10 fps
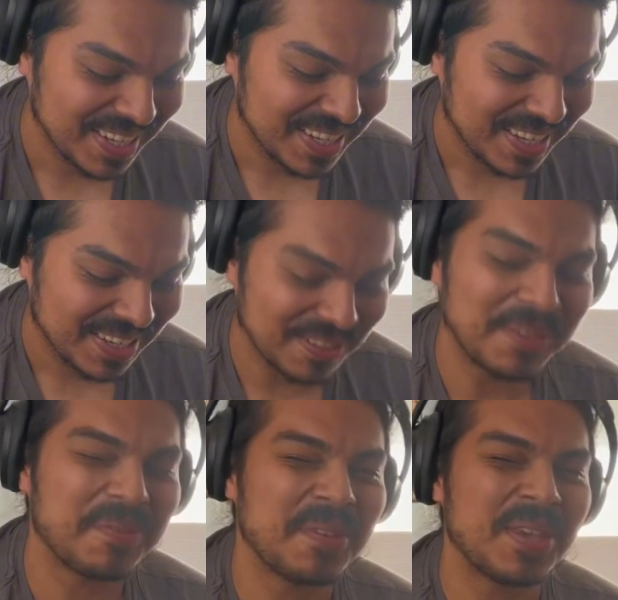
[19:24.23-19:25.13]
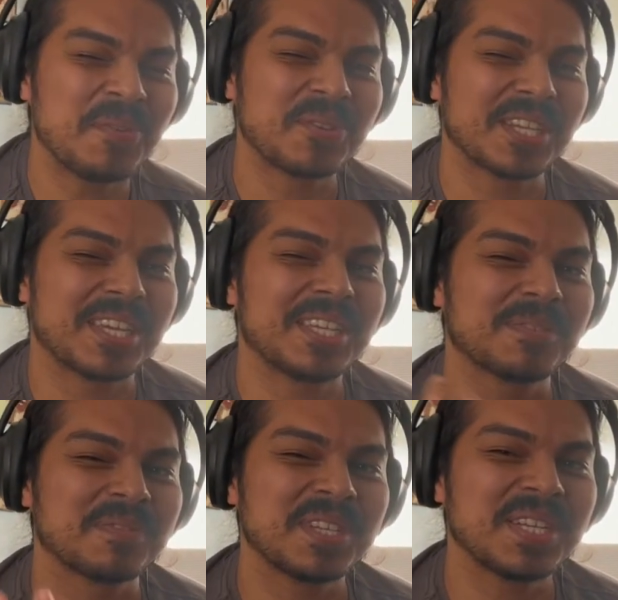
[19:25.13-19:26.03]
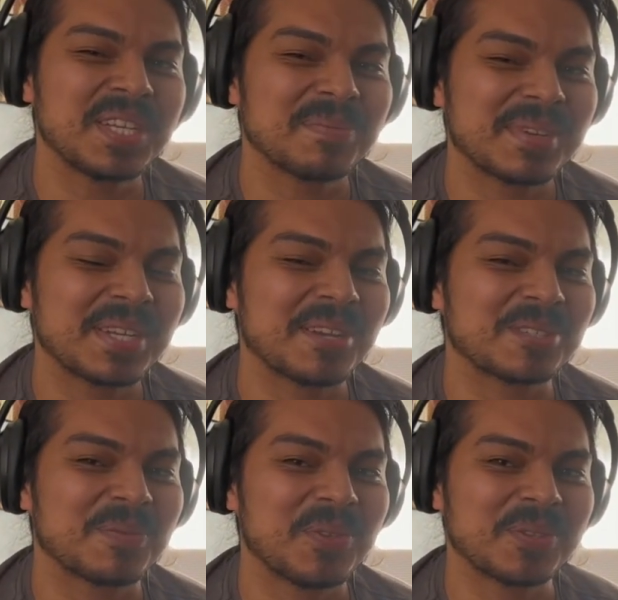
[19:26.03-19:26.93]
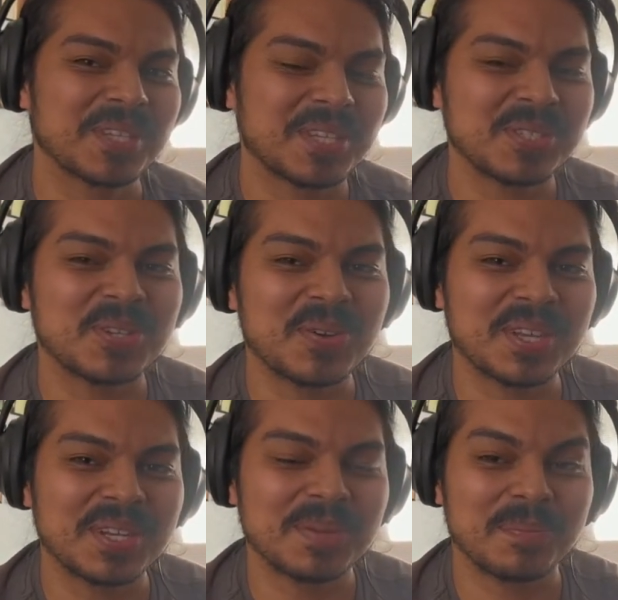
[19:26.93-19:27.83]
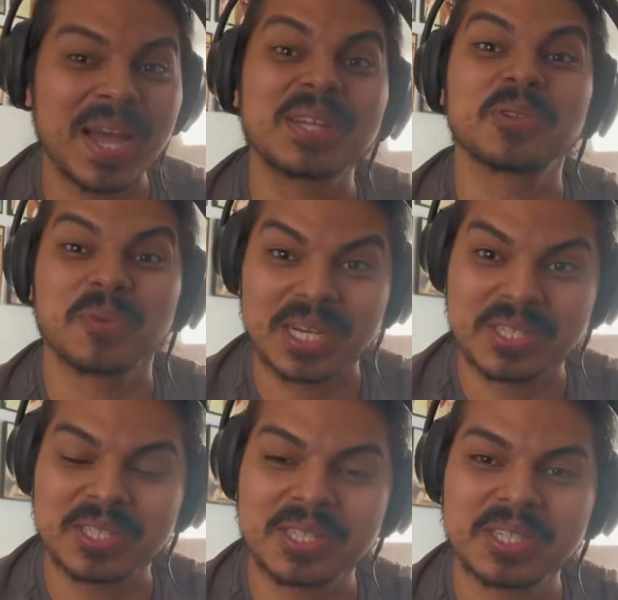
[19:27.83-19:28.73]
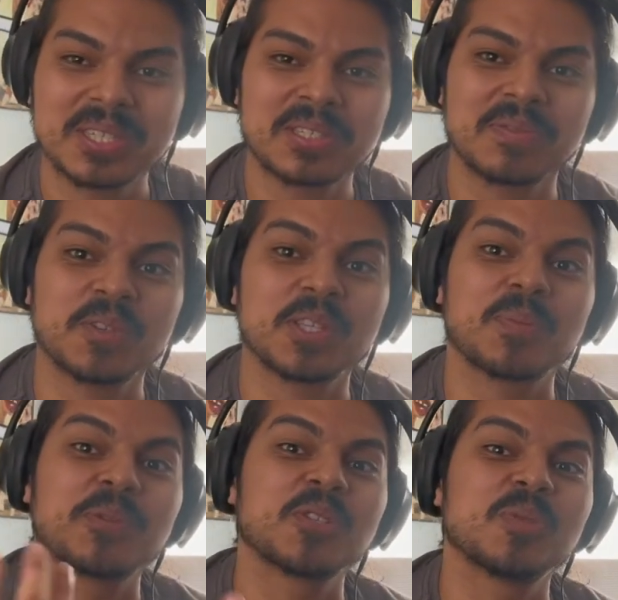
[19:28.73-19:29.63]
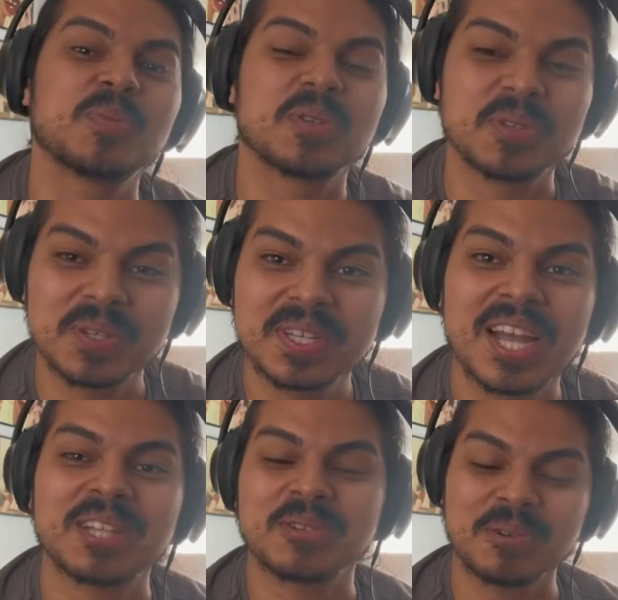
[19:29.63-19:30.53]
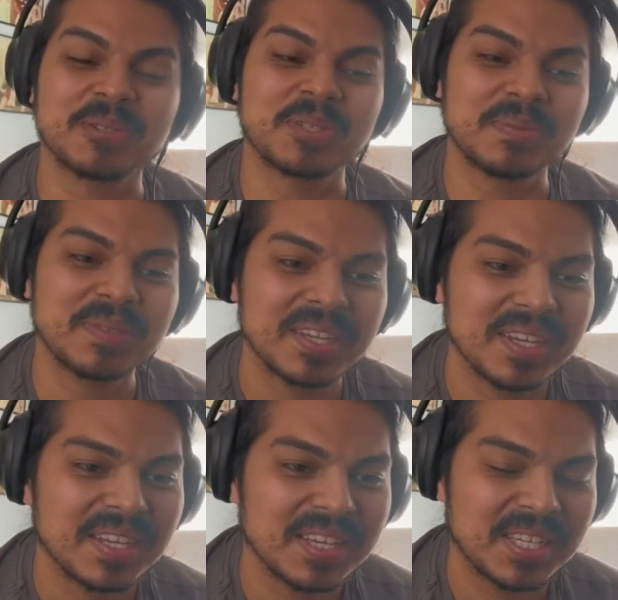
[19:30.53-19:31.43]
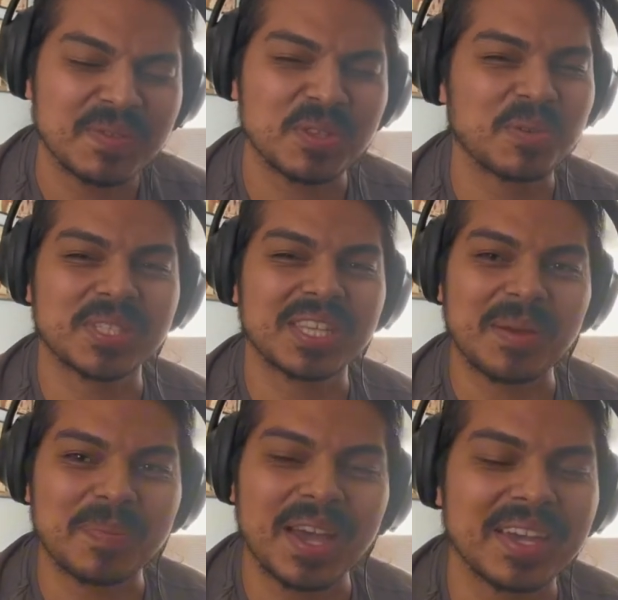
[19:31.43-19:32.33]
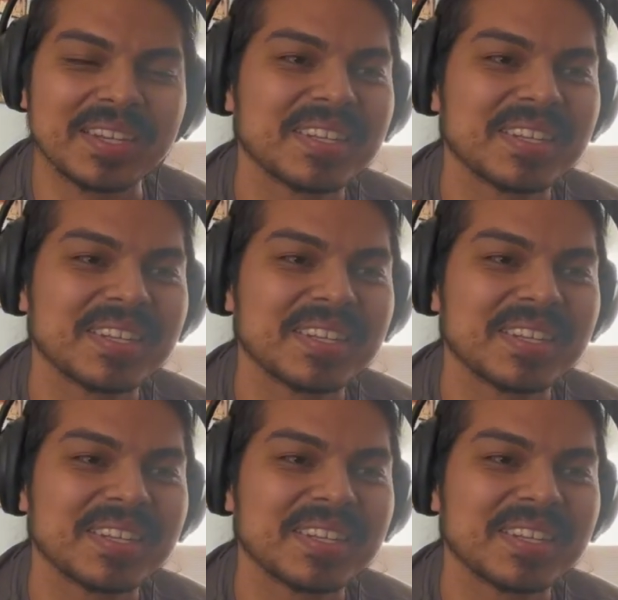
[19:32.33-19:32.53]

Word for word: So he, he feels like it's fleeting, but it also feels like he's going in a bad direction because of what the principal had told him, even though it wasn't that bad.